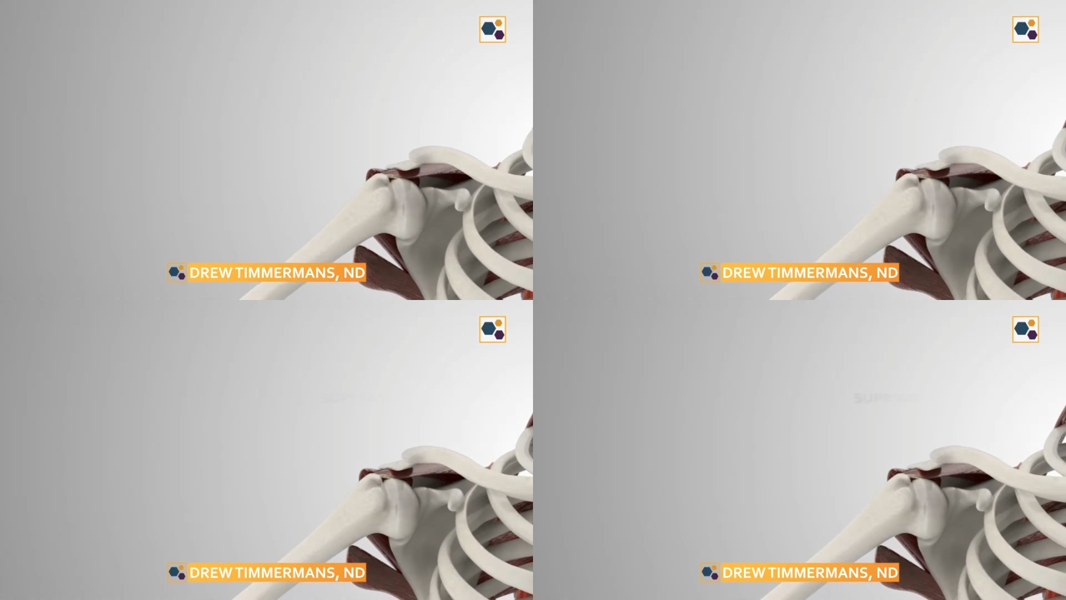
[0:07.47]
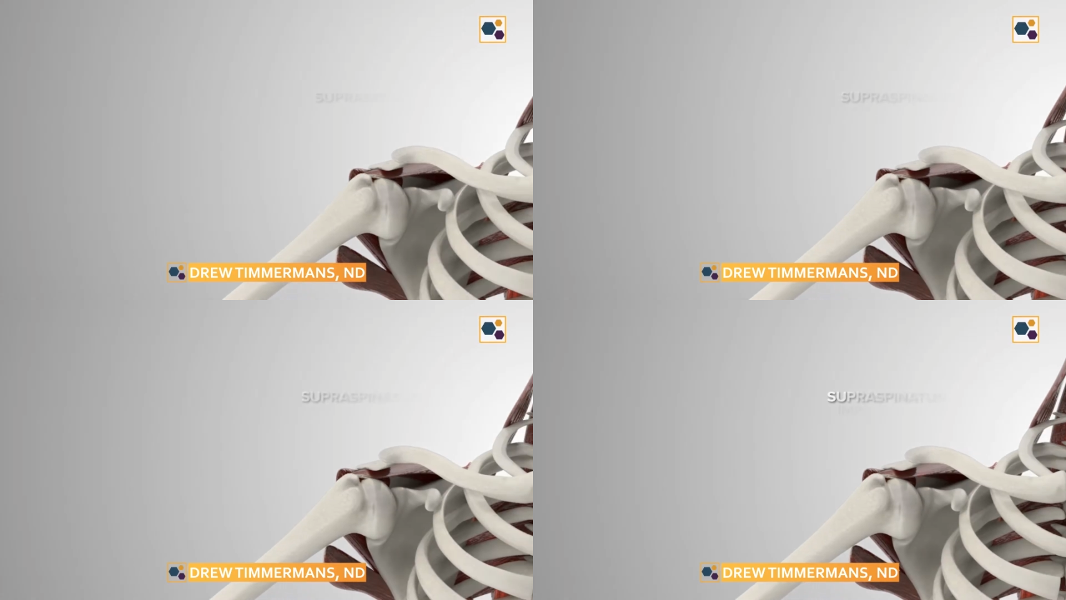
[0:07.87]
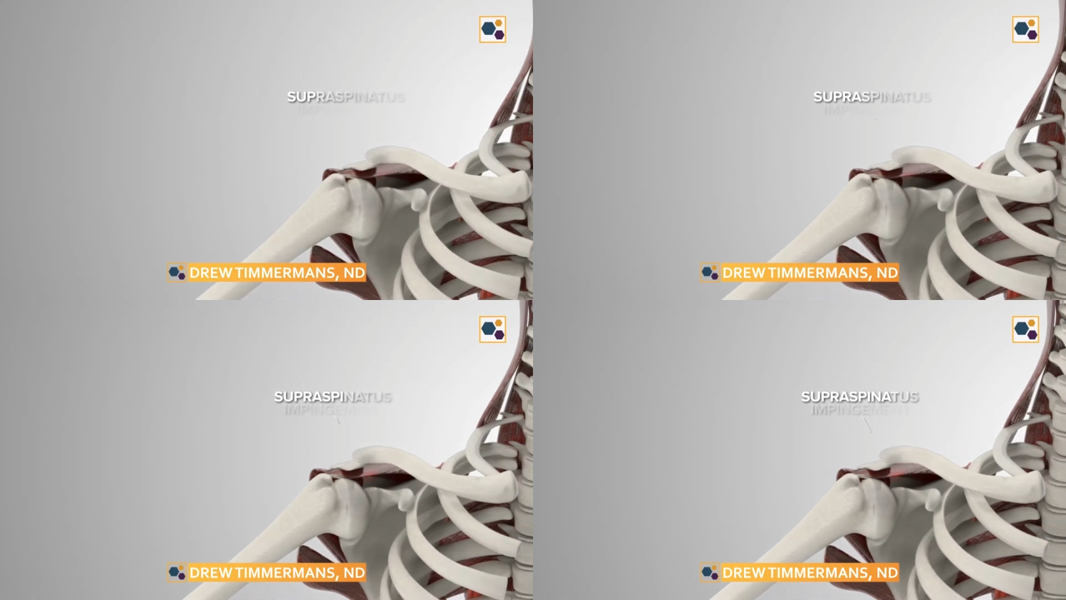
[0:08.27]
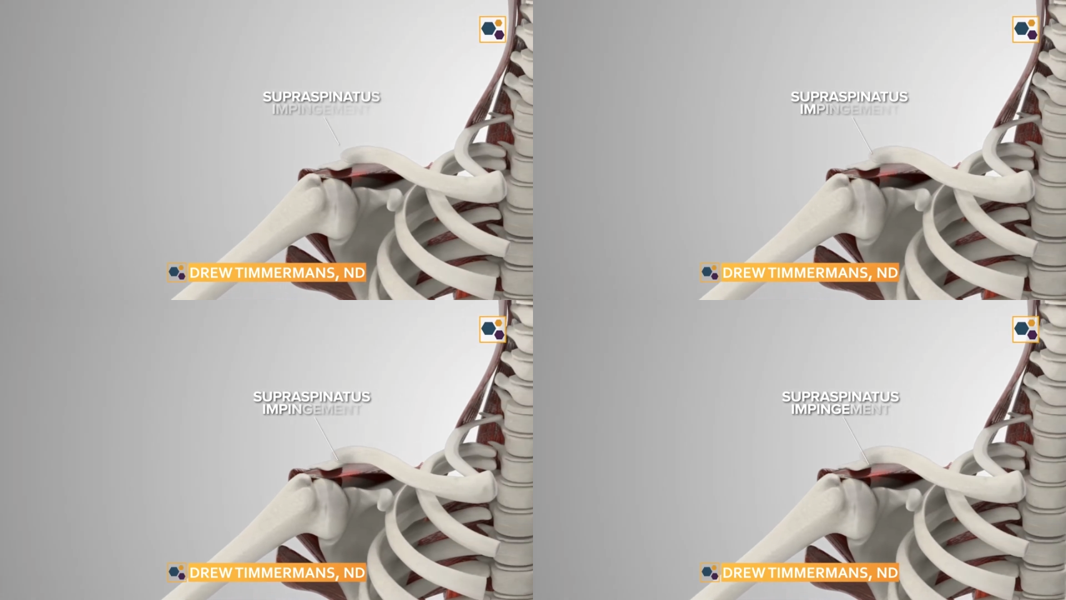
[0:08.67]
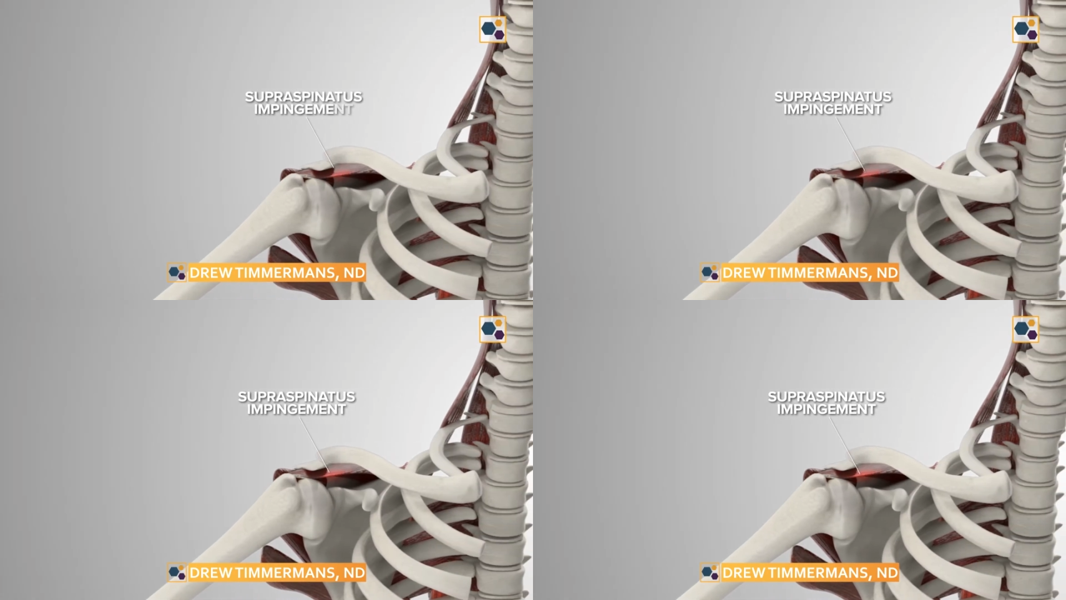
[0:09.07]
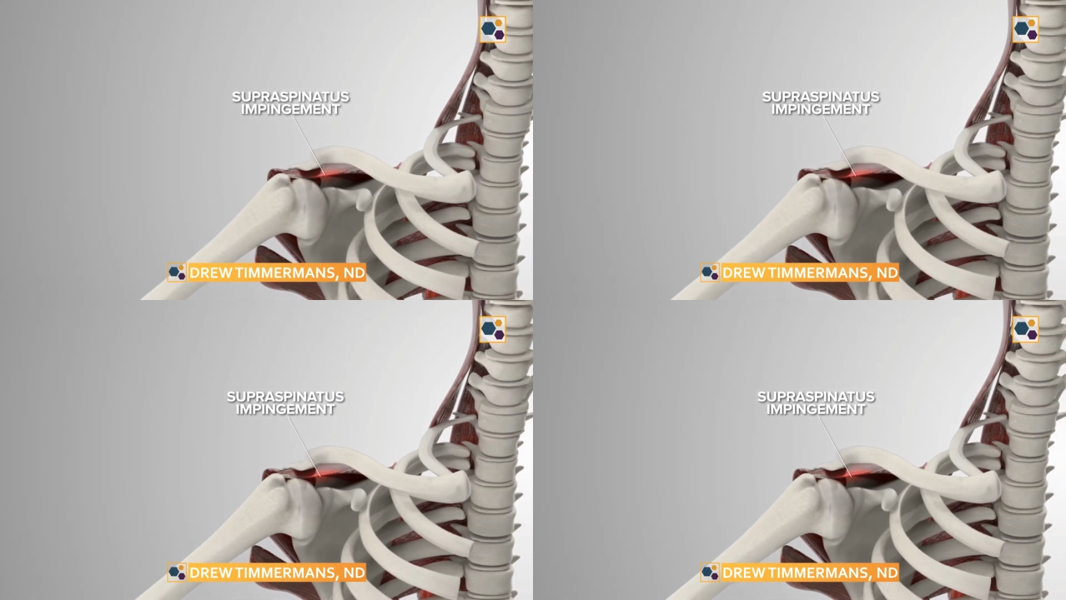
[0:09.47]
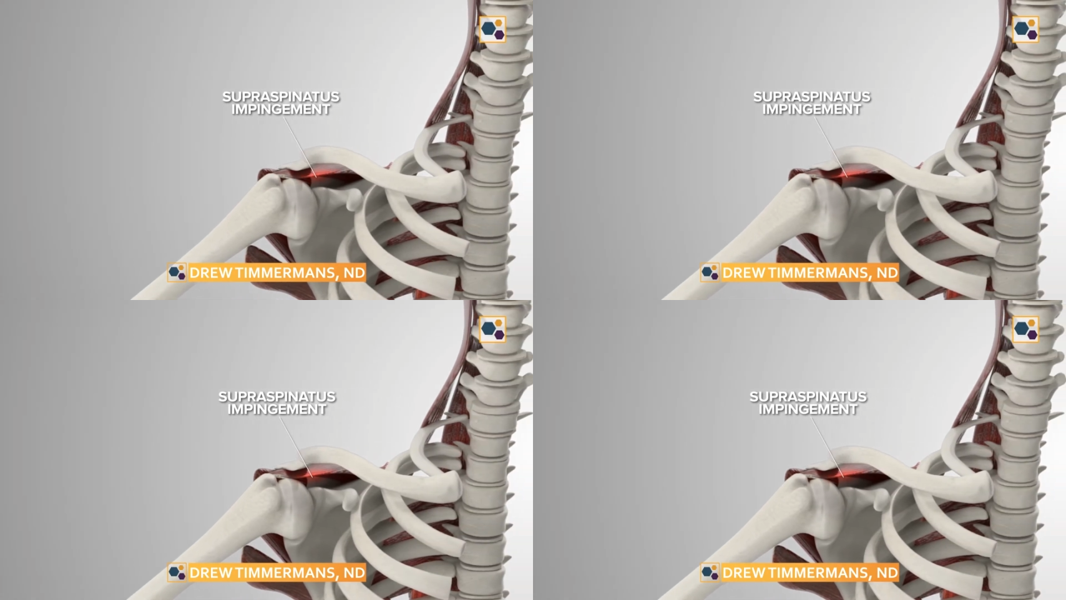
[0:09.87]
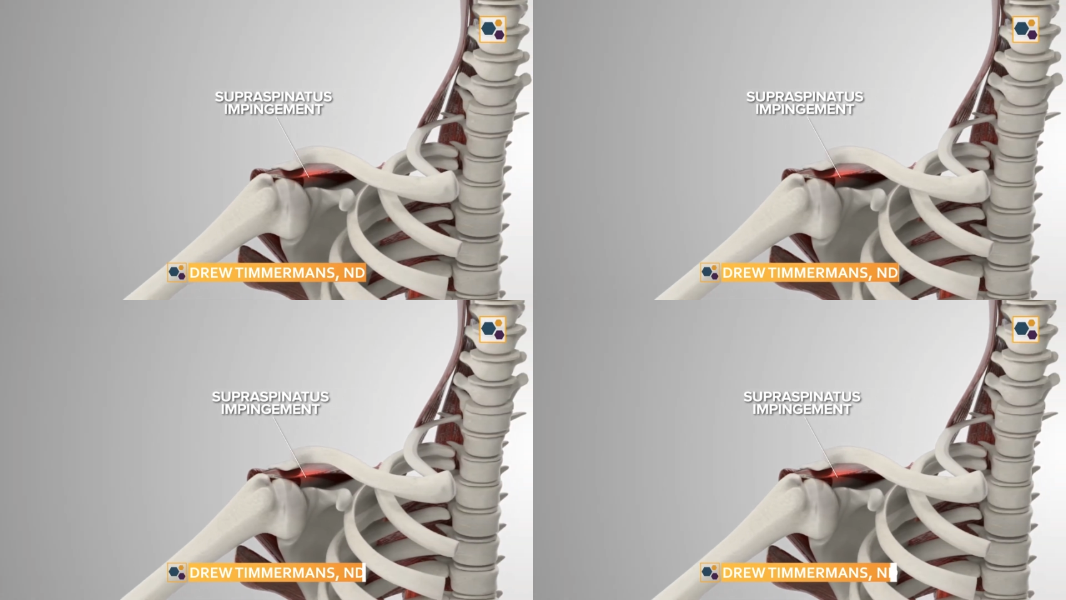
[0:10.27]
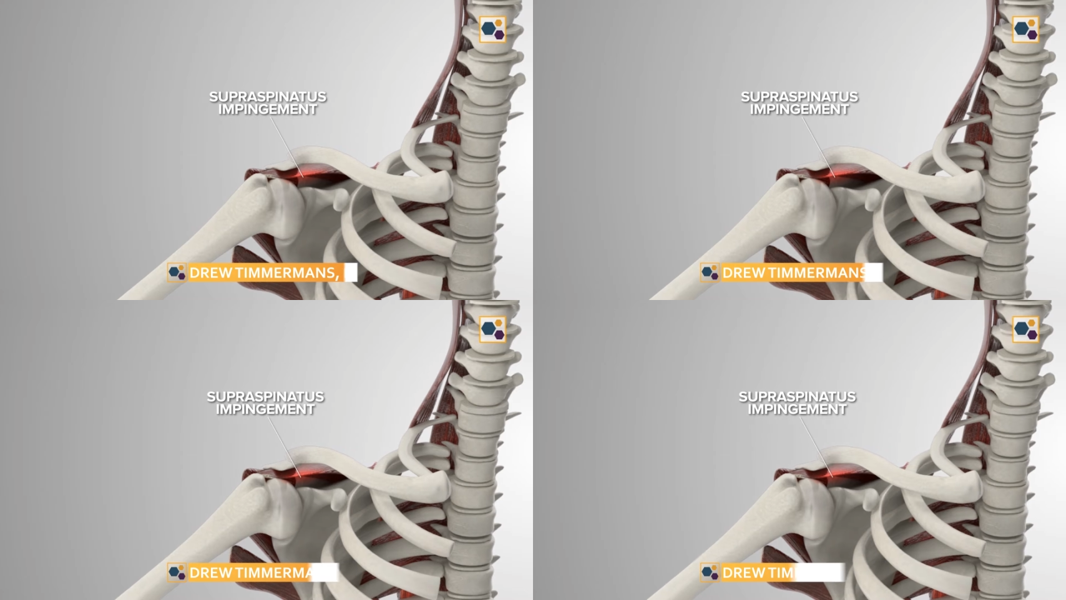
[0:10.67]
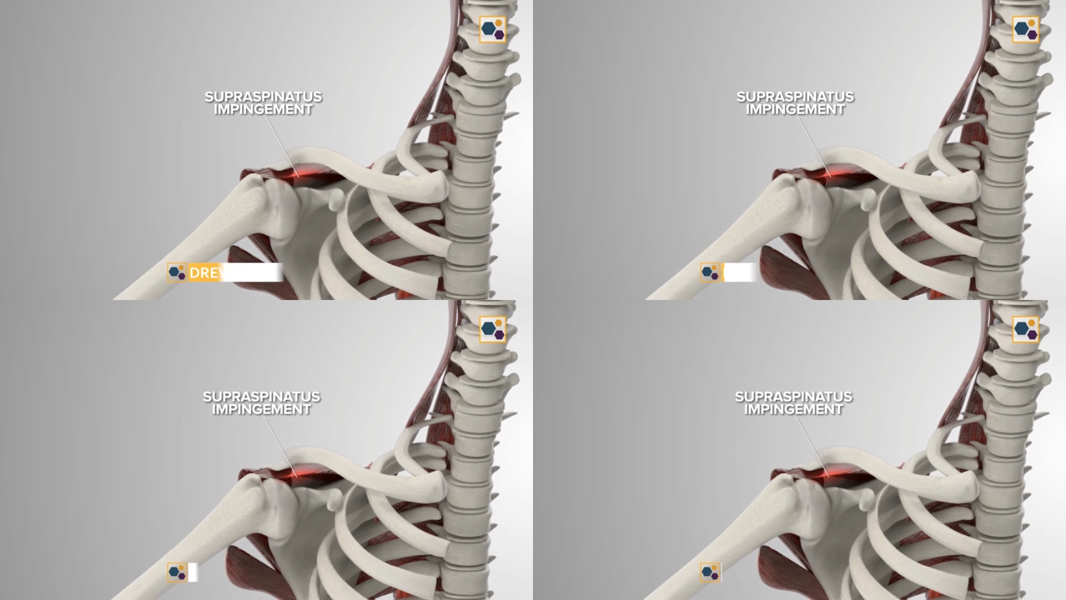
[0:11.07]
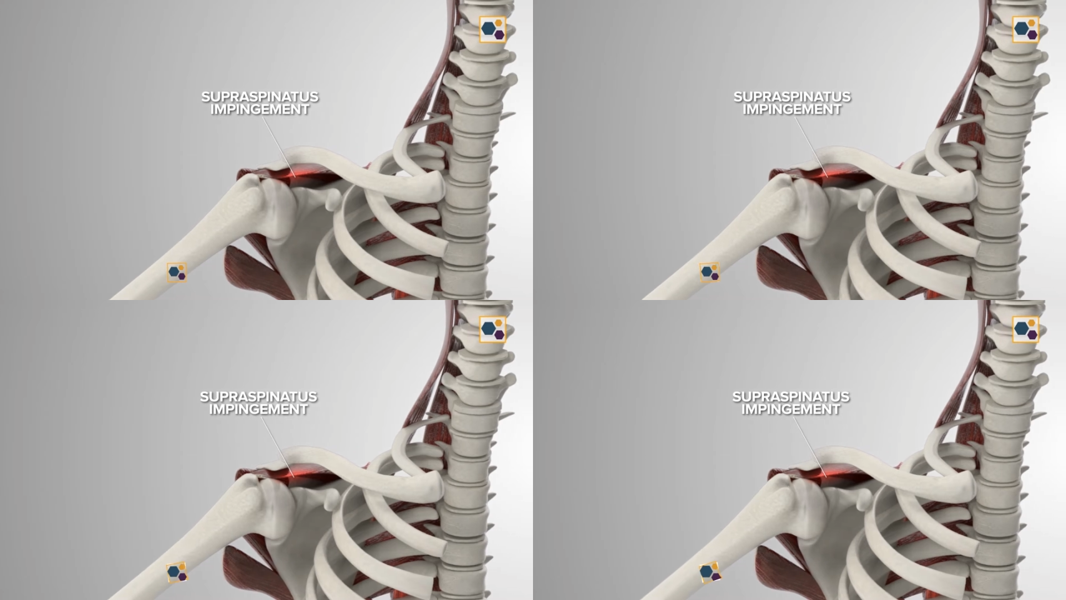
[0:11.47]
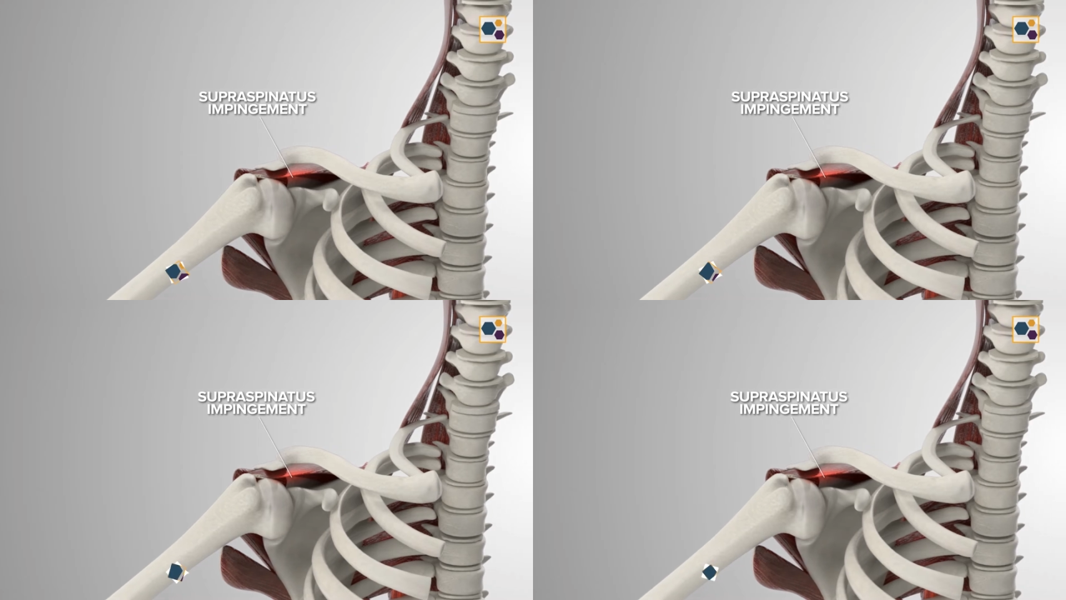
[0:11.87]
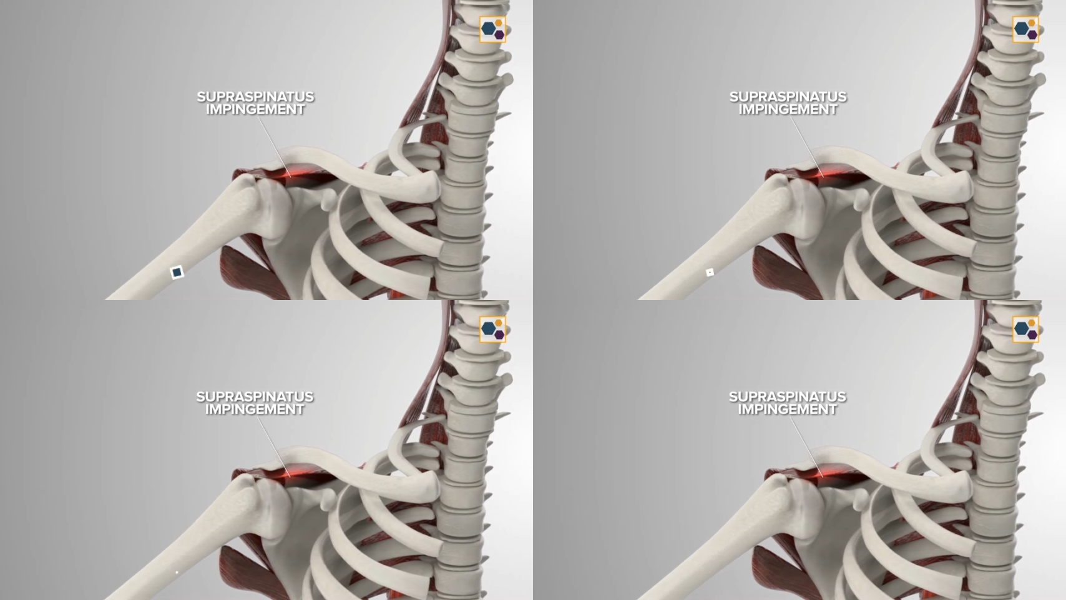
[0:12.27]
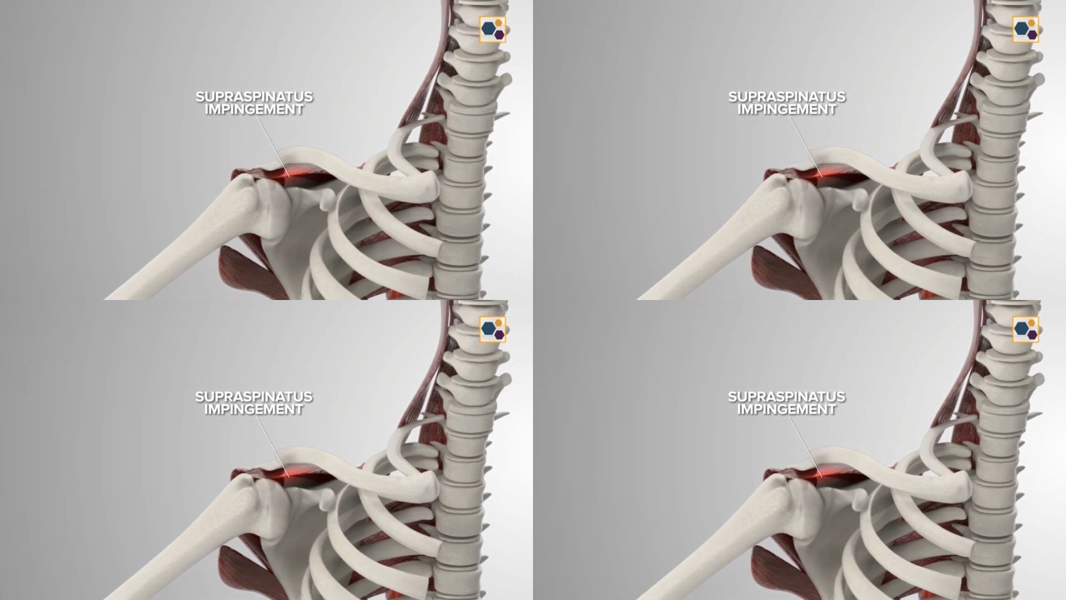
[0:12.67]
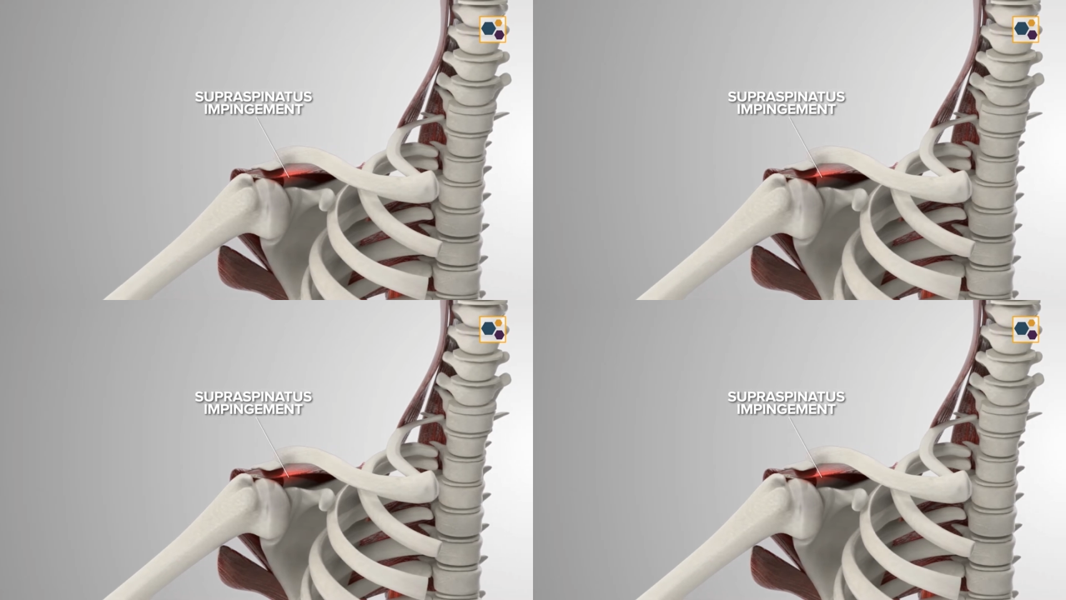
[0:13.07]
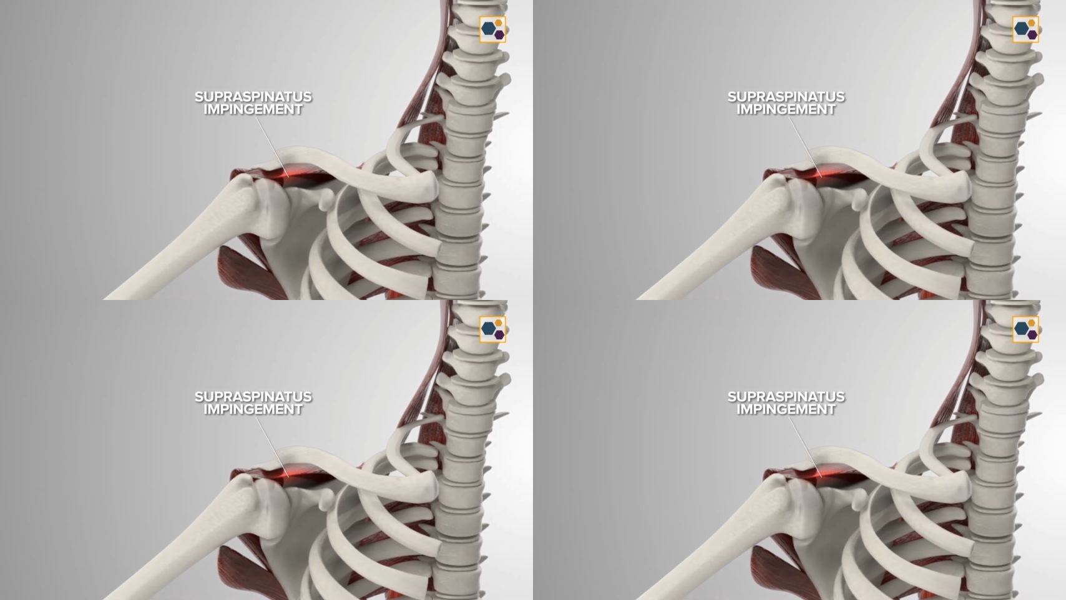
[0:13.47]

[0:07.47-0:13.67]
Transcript: (no speaker visible)